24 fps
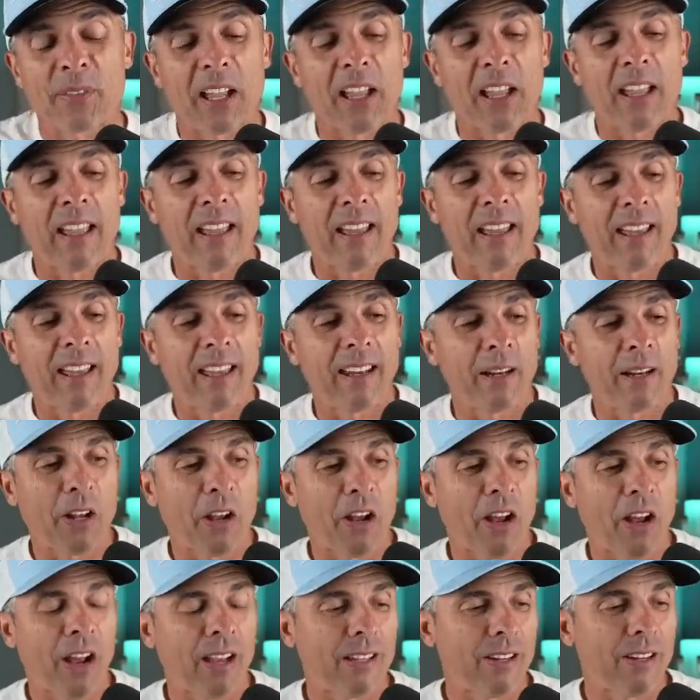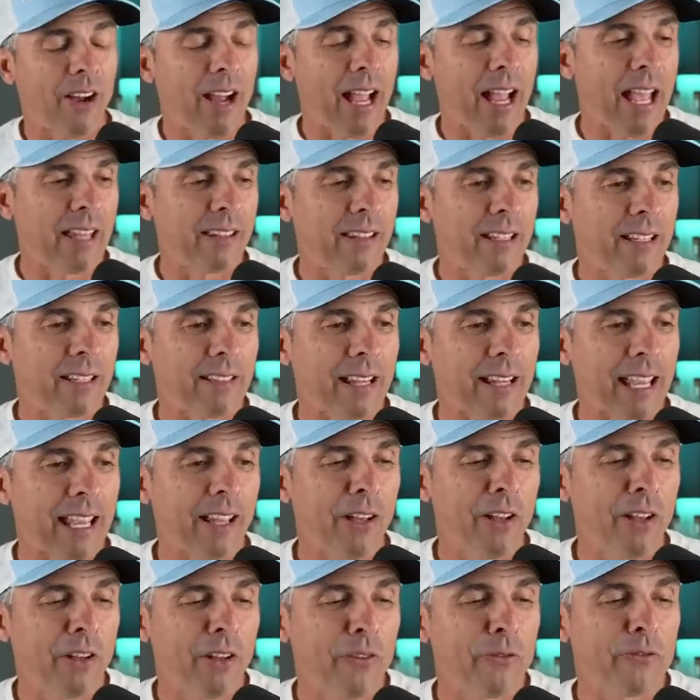and, you know, I had this
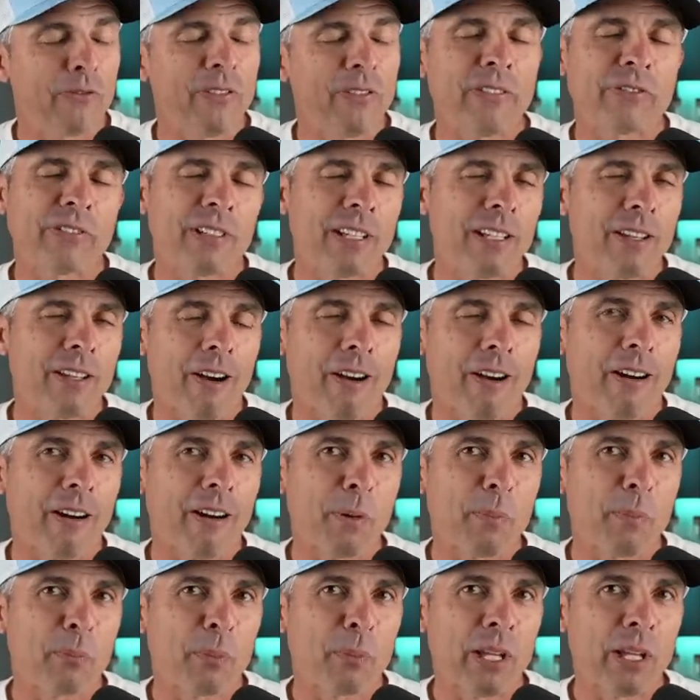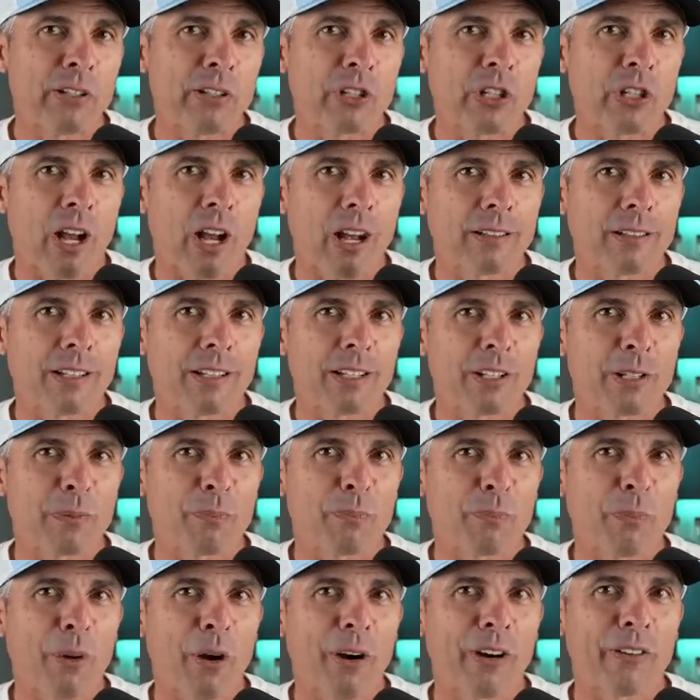like 50-yard pitch shot to this
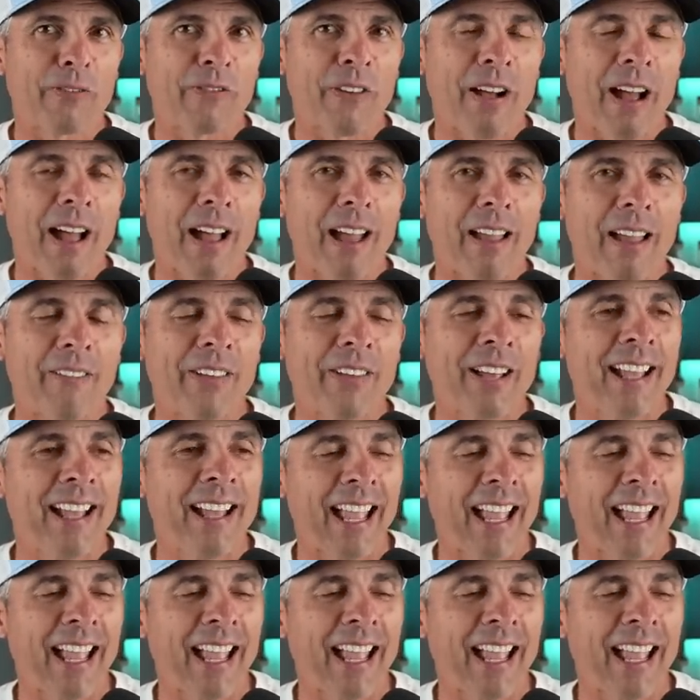par five.